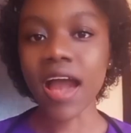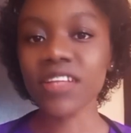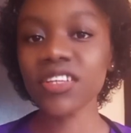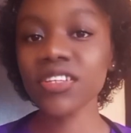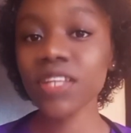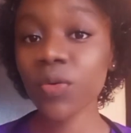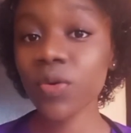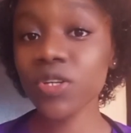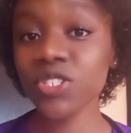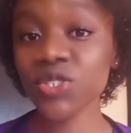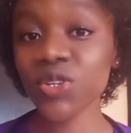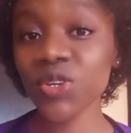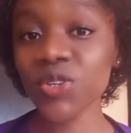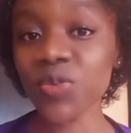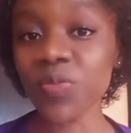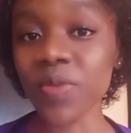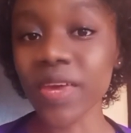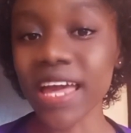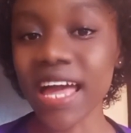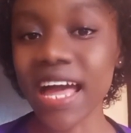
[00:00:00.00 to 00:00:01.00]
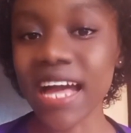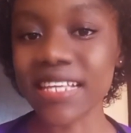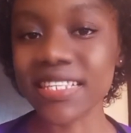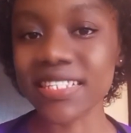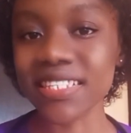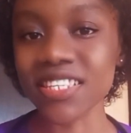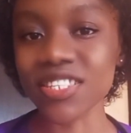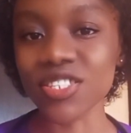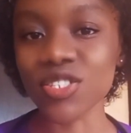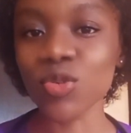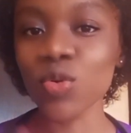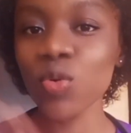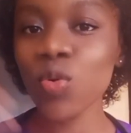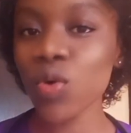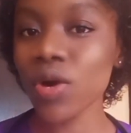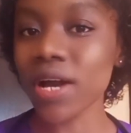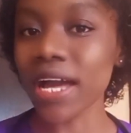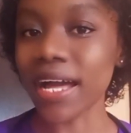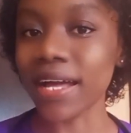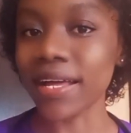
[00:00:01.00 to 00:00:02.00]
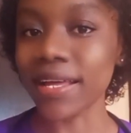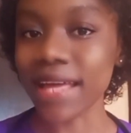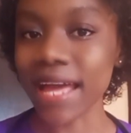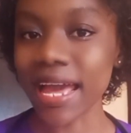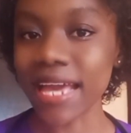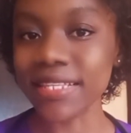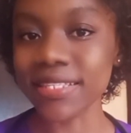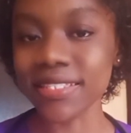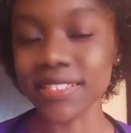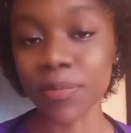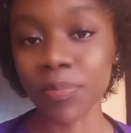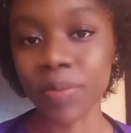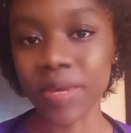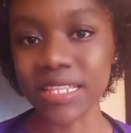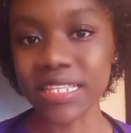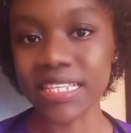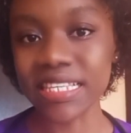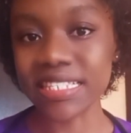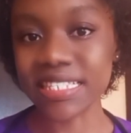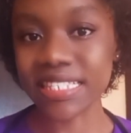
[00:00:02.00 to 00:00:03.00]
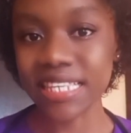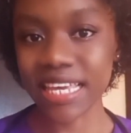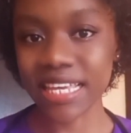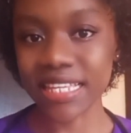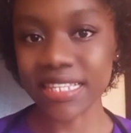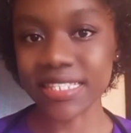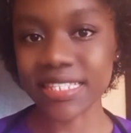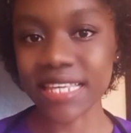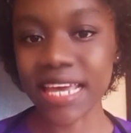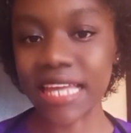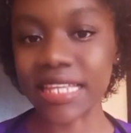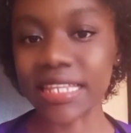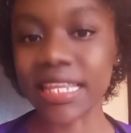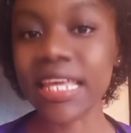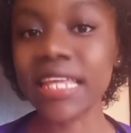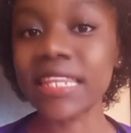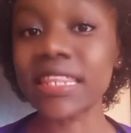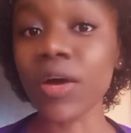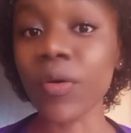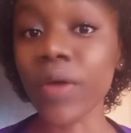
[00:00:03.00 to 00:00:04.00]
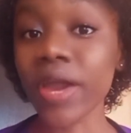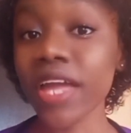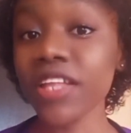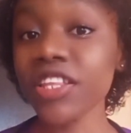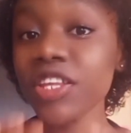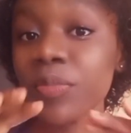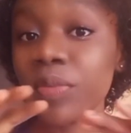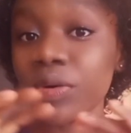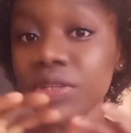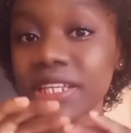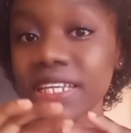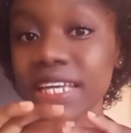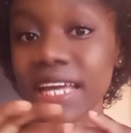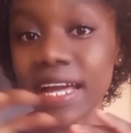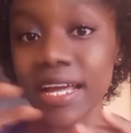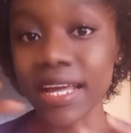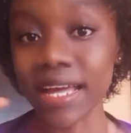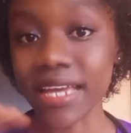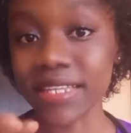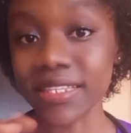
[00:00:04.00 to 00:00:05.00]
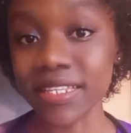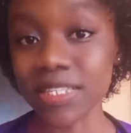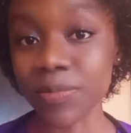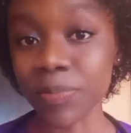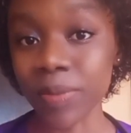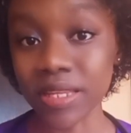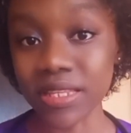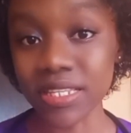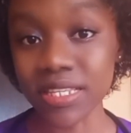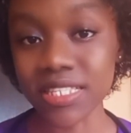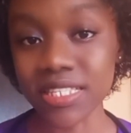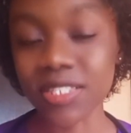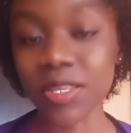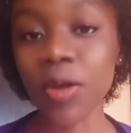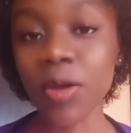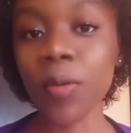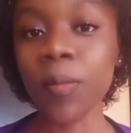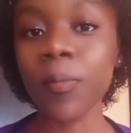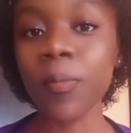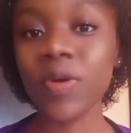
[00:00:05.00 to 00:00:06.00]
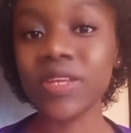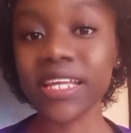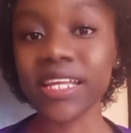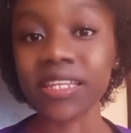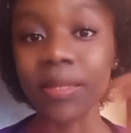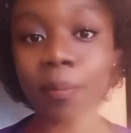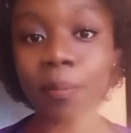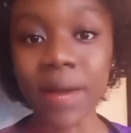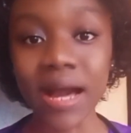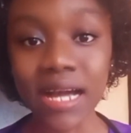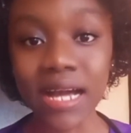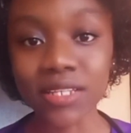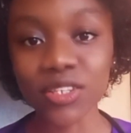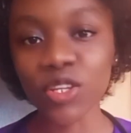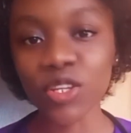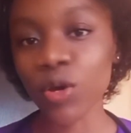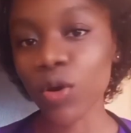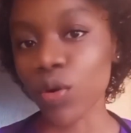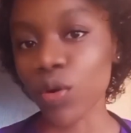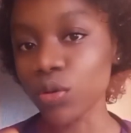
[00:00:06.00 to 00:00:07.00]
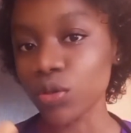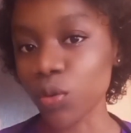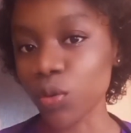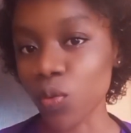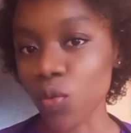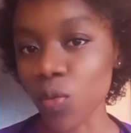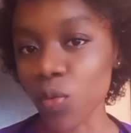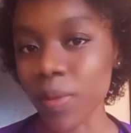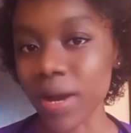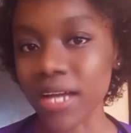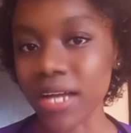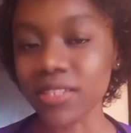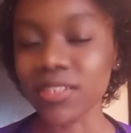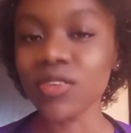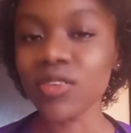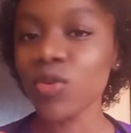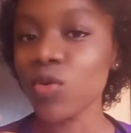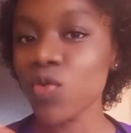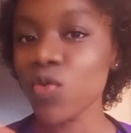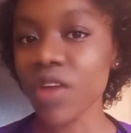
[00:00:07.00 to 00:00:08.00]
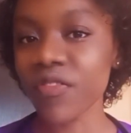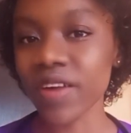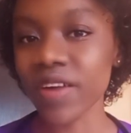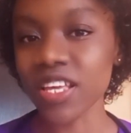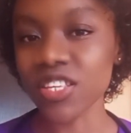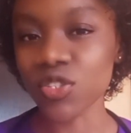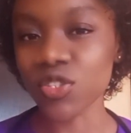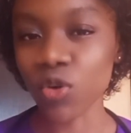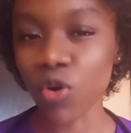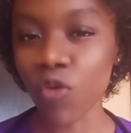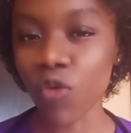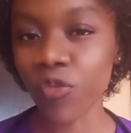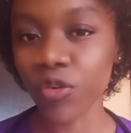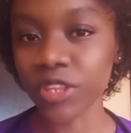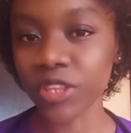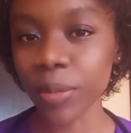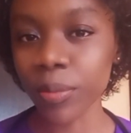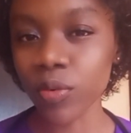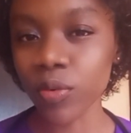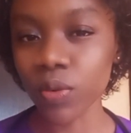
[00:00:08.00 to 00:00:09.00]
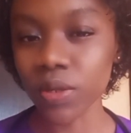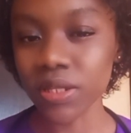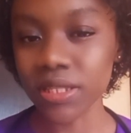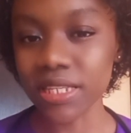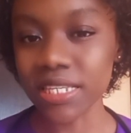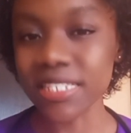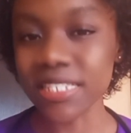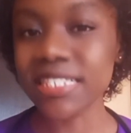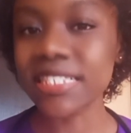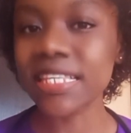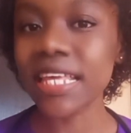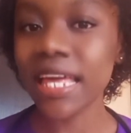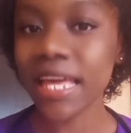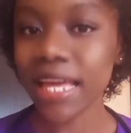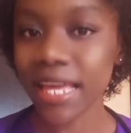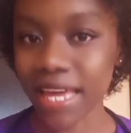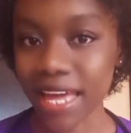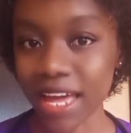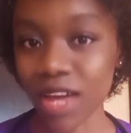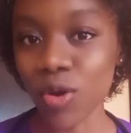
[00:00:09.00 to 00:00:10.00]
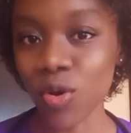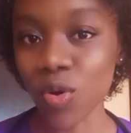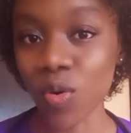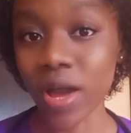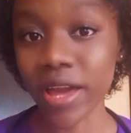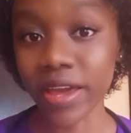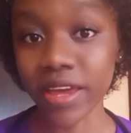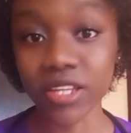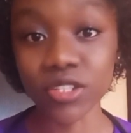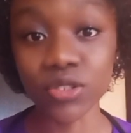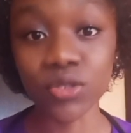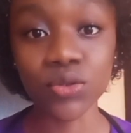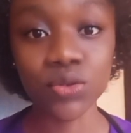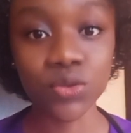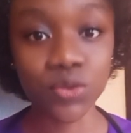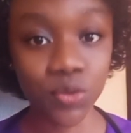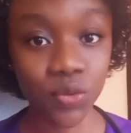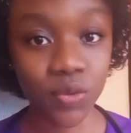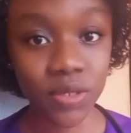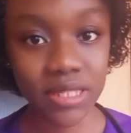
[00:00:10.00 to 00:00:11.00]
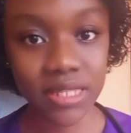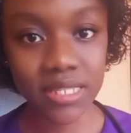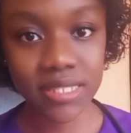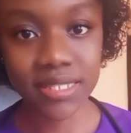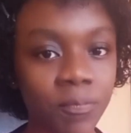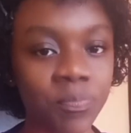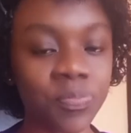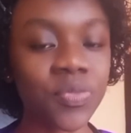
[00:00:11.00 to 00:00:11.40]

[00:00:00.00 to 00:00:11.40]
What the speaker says: Another question you may ask is, who can guide the penis inside? Now, anybody can guide this penis, whether the man or the woman, whoever is comfortable with this can go ahead doing it.